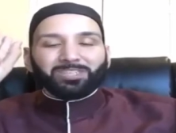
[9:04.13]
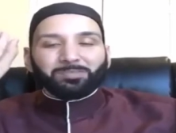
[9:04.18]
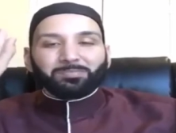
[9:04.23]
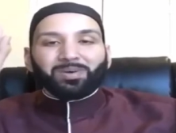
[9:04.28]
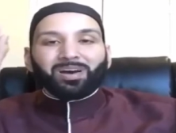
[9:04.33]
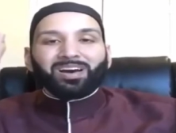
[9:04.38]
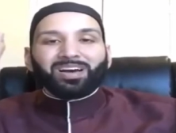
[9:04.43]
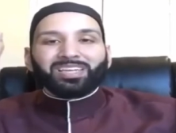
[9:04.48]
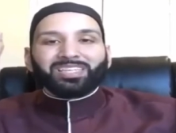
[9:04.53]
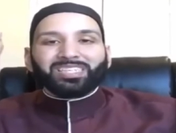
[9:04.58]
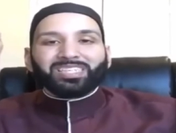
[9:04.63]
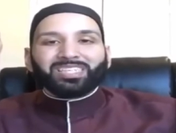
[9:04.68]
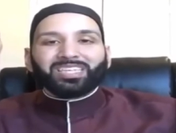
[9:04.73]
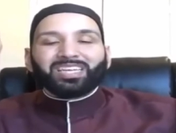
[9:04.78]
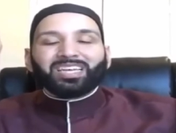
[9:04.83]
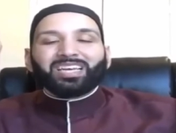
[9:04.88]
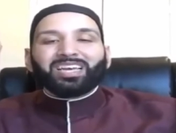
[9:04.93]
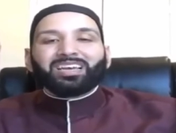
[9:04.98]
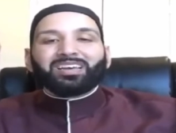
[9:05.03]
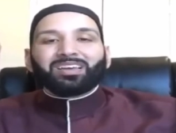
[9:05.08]
responds
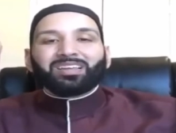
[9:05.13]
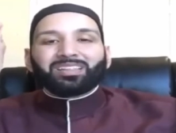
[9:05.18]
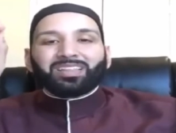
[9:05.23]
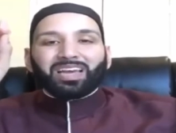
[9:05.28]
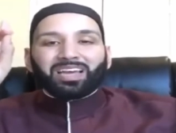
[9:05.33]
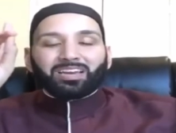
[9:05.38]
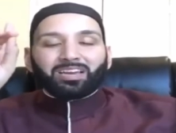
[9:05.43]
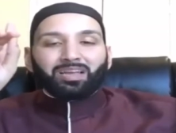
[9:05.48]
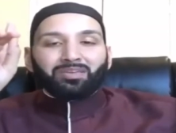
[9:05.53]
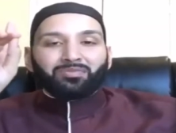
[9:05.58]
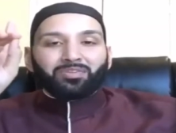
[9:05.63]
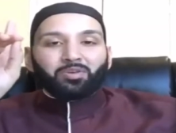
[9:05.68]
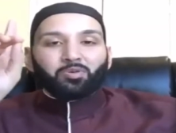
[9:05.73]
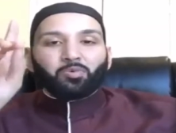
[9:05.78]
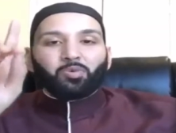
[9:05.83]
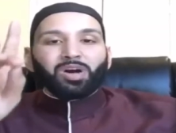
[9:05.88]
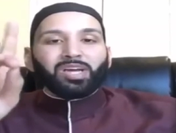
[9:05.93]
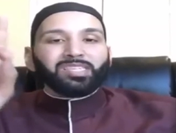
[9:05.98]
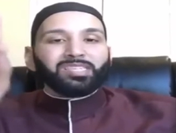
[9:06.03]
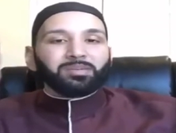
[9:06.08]
that if
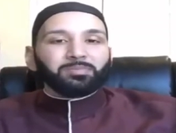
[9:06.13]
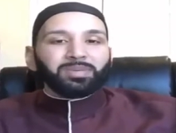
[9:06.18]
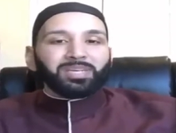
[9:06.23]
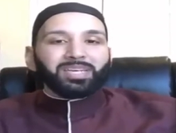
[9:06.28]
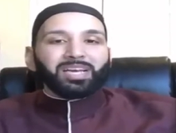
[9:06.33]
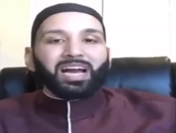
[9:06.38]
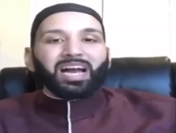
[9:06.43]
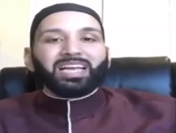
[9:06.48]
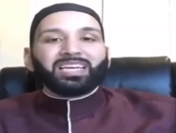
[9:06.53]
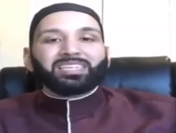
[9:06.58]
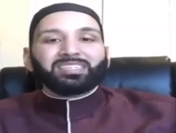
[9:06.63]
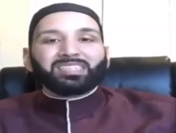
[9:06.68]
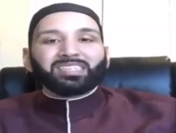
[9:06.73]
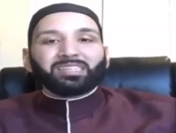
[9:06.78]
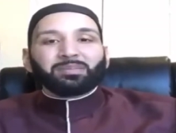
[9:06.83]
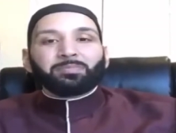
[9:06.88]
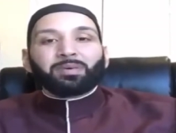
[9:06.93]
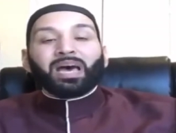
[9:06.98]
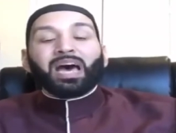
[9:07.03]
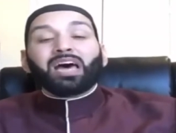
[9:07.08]
you want to be guided to
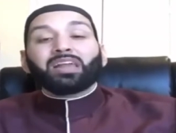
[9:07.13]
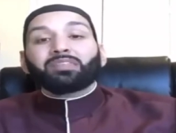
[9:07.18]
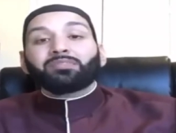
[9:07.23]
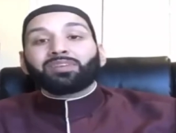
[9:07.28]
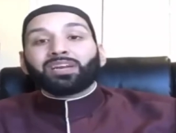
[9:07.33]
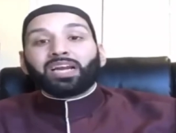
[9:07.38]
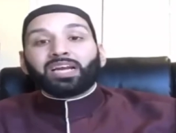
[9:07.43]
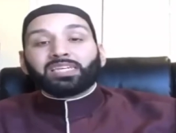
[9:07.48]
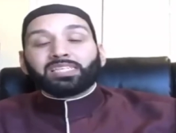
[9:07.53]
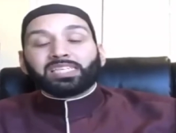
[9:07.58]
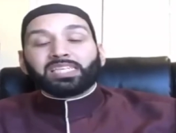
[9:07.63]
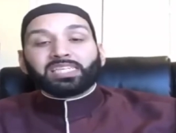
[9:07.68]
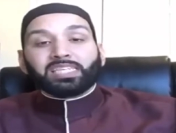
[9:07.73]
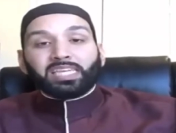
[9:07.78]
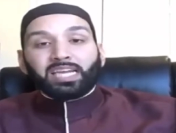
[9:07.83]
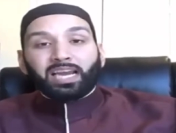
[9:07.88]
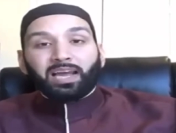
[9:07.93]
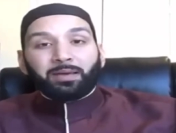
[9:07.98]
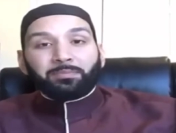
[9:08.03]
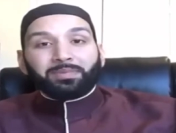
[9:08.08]
the path of Al
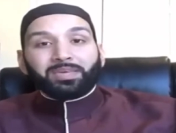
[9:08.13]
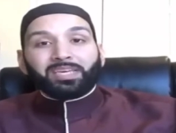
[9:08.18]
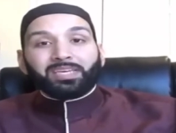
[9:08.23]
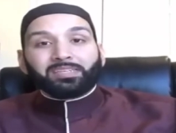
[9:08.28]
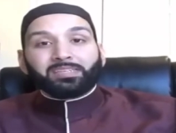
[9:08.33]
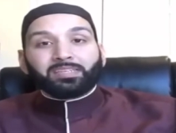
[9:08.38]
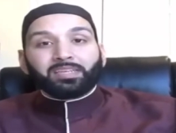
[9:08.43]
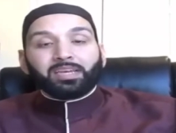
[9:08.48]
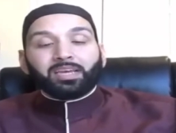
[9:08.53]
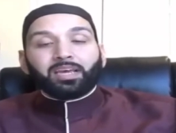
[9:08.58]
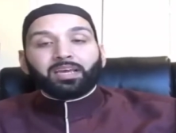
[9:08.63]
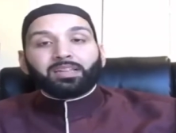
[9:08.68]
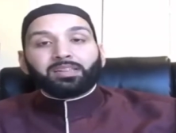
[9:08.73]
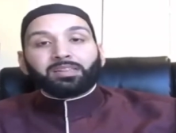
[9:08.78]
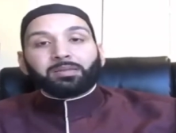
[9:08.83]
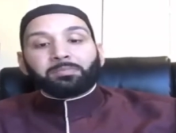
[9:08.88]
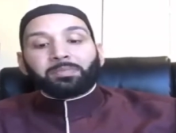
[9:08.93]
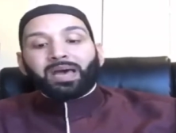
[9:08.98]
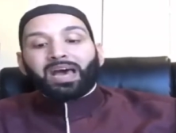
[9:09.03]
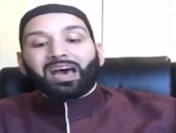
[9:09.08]
Aziz Al Hamid,
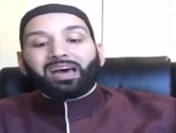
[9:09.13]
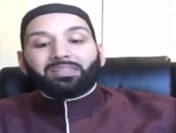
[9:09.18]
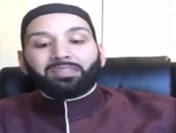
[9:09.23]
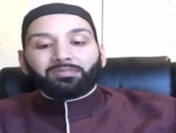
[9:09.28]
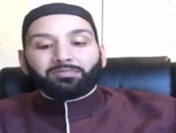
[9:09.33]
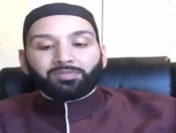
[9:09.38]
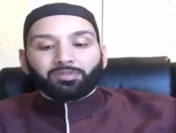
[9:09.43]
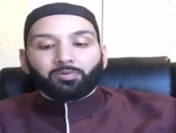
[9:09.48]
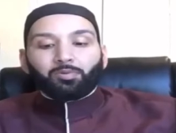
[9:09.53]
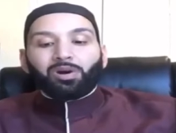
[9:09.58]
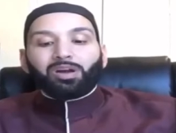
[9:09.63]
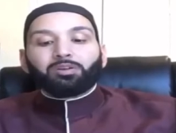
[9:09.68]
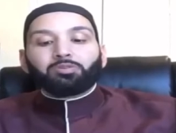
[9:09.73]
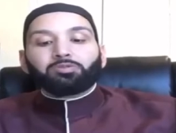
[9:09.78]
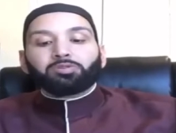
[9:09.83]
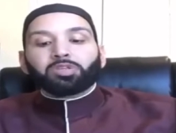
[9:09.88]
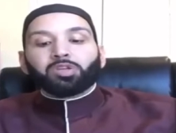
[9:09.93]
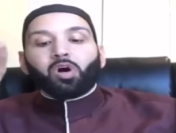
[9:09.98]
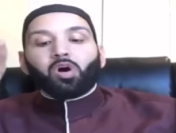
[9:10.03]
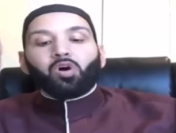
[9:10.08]
the path of the one
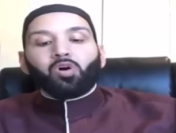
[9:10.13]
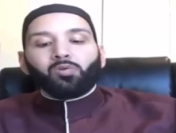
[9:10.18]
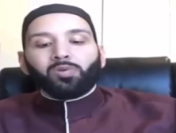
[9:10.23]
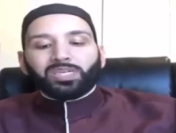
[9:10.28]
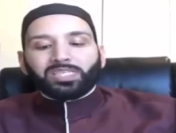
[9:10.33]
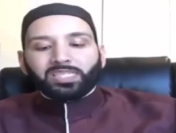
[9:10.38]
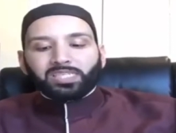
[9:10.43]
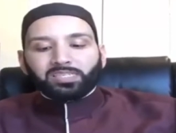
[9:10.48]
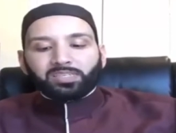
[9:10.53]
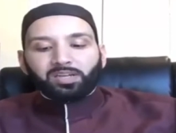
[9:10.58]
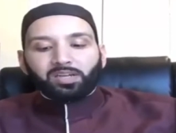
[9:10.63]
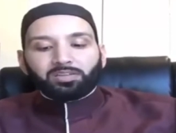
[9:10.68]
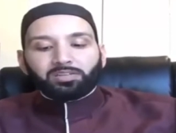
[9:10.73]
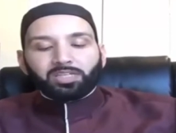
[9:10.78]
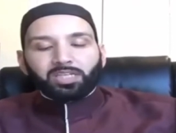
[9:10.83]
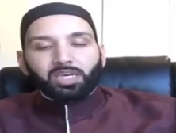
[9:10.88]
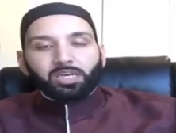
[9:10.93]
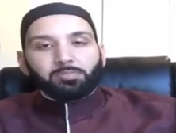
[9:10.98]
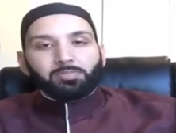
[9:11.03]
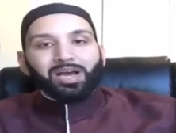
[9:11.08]
who's always
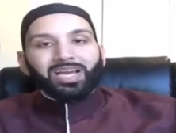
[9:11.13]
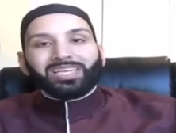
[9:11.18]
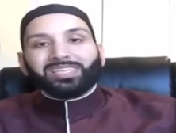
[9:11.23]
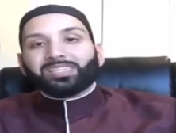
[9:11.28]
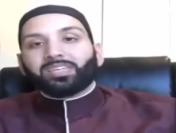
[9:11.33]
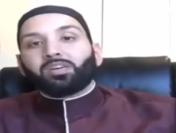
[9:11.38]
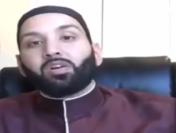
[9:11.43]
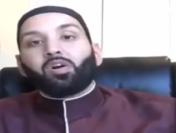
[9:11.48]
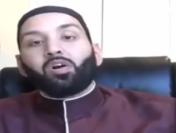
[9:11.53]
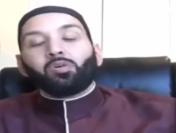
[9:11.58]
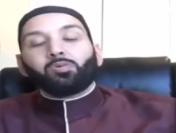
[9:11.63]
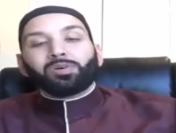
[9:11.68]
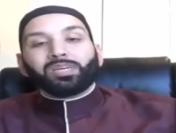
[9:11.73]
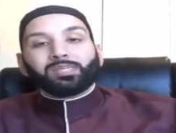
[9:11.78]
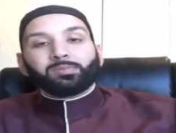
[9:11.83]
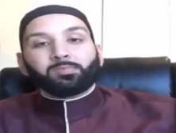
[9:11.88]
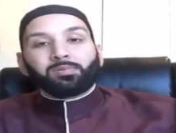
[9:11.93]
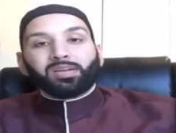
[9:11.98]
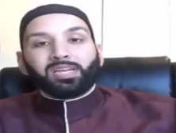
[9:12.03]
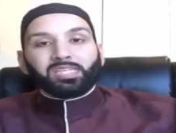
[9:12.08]
exalted in might and
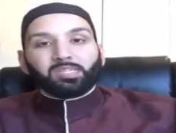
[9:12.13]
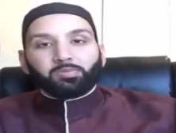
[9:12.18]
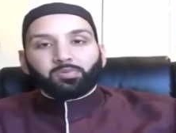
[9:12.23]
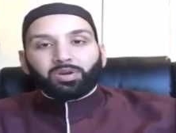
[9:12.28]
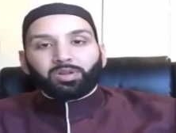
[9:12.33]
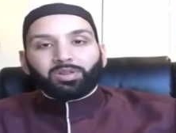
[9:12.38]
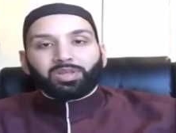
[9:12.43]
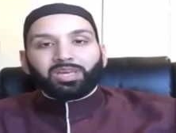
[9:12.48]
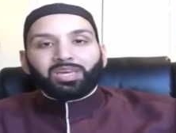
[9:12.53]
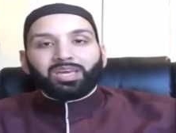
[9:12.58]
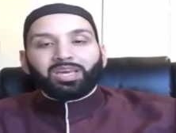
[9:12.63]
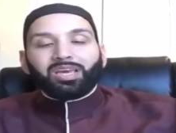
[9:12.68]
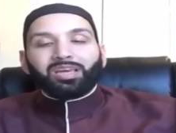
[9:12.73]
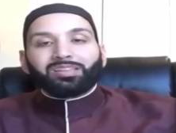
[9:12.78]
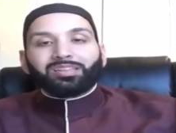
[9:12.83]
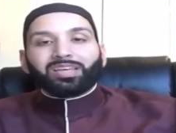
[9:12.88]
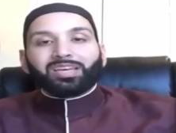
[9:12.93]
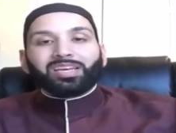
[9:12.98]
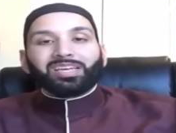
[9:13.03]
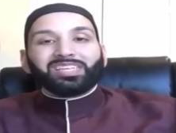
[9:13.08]
always praiseworthy,
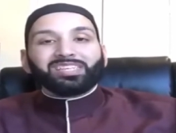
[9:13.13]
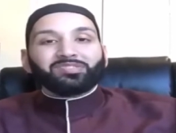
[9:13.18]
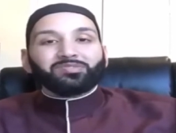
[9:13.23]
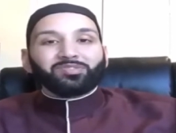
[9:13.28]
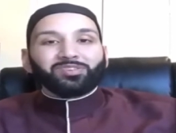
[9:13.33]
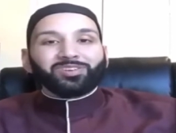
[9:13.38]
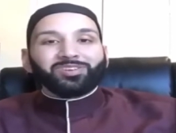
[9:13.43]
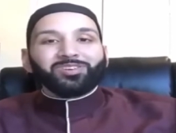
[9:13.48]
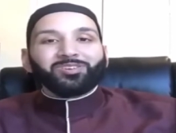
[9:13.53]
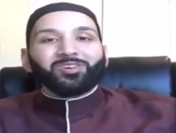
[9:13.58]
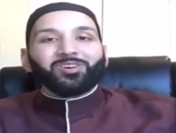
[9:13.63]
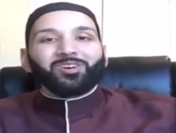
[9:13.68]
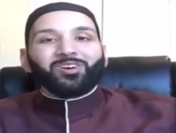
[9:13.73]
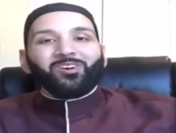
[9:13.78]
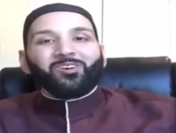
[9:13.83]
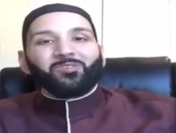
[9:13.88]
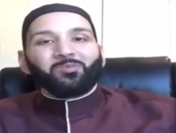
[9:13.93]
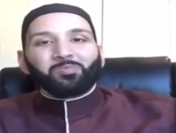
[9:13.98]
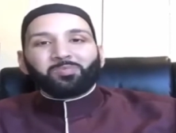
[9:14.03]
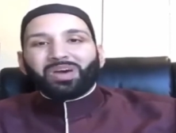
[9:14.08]
then it is for your
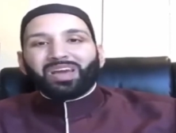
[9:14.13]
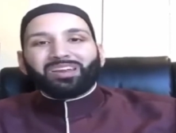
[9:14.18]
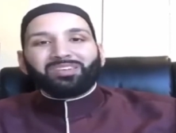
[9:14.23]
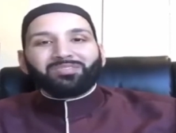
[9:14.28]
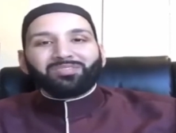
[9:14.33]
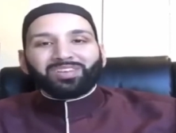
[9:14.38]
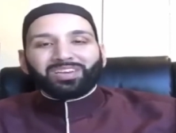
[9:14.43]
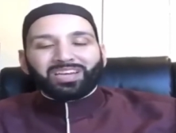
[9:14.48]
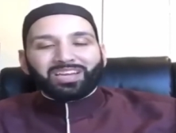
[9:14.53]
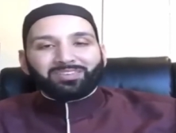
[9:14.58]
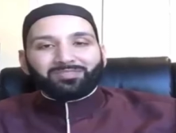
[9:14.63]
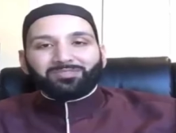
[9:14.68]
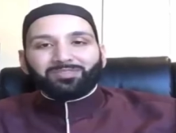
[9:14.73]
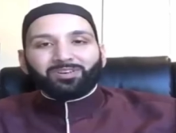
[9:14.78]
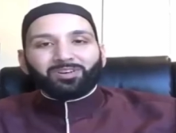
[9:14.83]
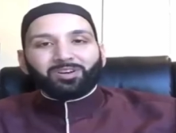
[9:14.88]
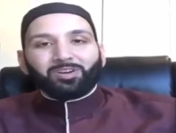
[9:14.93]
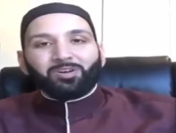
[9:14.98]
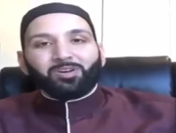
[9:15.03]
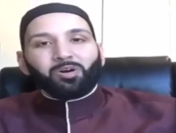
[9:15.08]
own benefit and
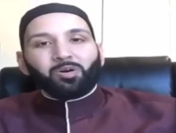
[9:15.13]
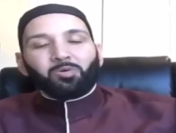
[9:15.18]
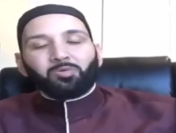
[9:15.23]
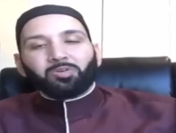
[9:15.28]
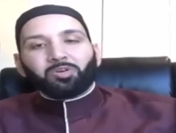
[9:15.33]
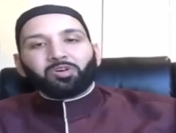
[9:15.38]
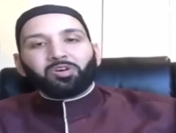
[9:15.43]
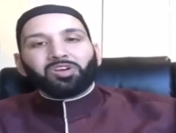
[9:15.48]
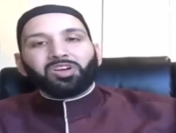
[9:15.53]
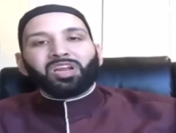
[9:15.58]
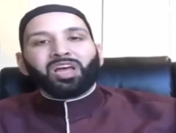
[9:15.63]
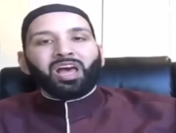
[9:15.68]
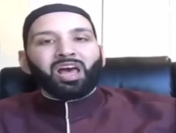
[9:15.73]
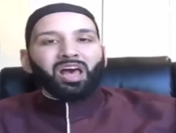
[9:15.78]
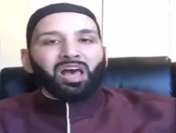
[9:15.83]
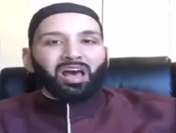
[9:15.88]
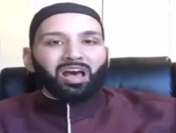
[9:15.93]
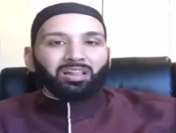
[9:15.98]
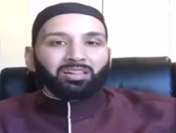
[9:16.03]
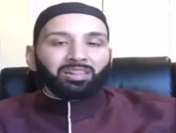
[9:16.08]
for your own good.
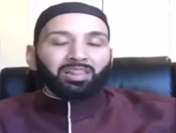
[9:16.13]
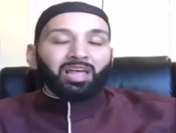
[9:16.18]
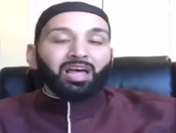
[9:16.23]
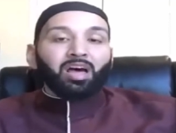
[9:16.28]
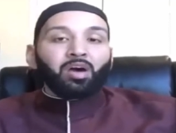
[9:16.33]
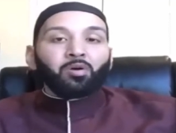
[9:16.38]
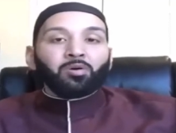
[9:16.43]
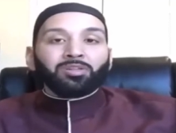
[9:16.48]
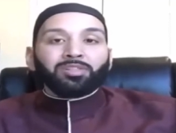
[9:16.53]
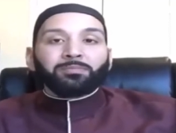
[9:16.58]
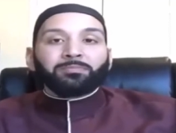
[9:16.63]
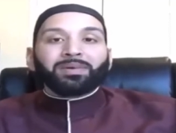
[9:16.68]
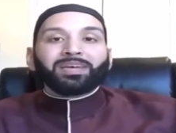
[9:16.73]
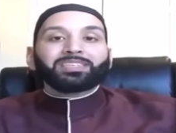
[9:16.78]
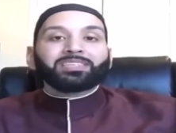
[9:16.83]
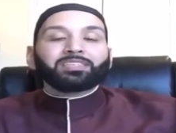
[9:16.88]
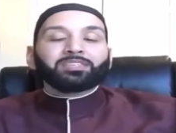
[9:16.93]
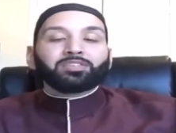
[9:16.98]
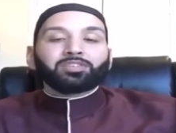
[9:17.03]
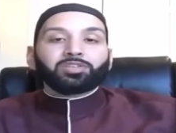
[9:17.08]
Allah or the
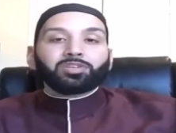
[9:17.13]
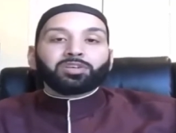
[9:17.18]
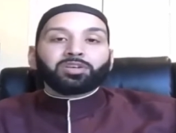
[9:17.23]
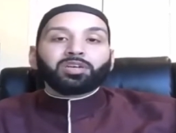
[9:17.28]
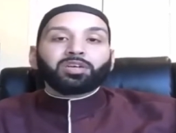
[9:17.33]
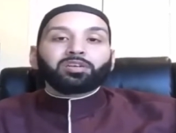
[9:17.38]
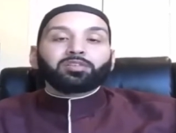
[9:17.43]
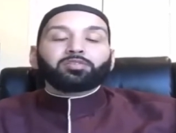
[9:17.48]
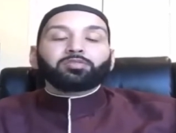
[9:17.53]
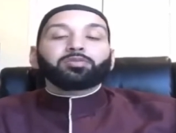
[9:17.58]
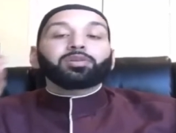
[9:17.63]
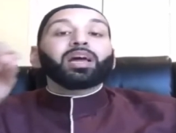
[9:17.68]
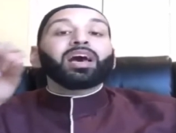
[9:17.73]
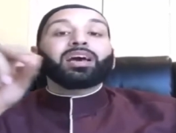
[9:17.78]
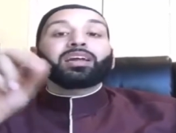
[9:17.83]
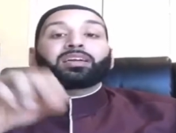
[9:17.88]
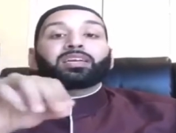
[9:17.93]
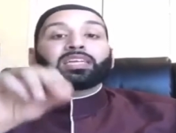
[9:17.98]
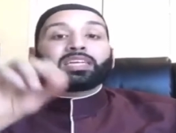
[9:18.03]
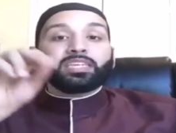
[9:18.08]
Messenger do
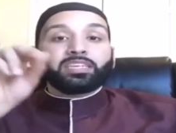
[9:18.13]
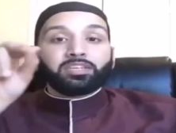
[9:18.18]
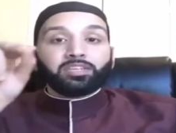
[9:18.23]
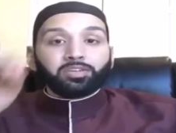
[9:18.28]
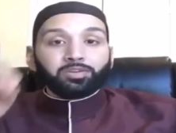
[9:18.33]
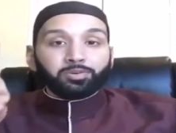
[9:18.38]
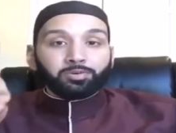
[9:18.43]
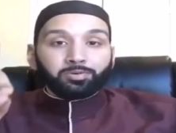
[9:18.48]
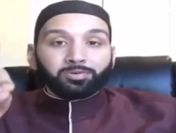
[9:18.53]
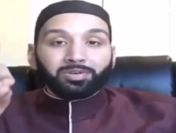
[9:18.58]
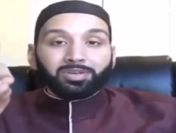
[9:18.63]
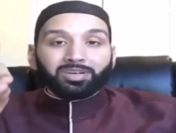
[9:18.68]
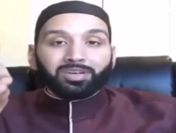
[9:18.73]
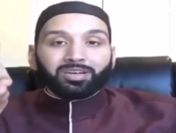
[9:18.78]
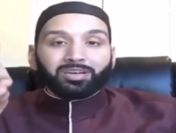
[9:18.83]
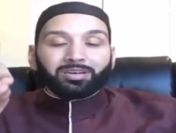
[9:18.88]
not need you.